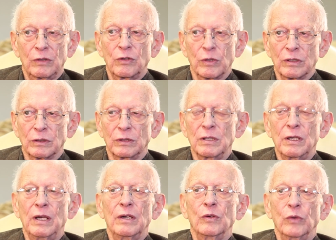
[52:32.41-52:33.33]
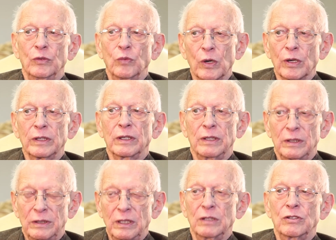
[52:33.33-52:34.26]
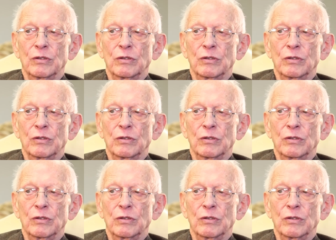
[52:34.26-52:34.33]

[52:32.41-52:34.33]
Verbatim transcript: critical, would work, and it did.